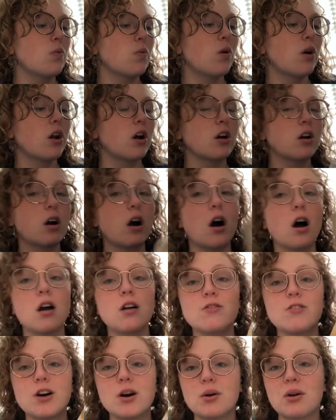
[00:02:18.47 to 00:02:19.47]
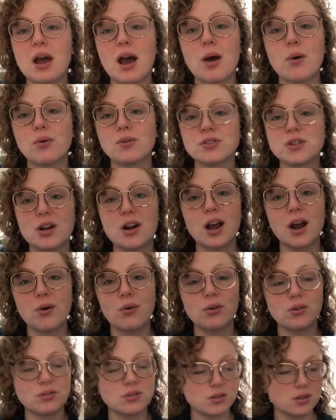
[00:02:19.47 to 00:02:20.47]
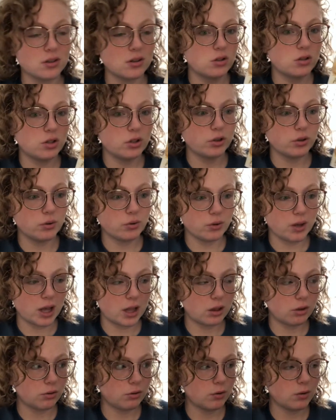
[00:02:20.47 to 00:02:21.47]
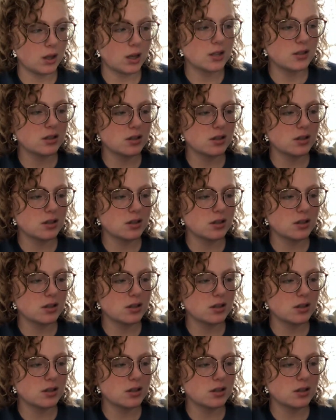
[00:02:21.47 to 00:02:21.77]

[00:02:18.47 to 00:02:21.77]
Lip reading: wanna carve out hours on hours to get through this,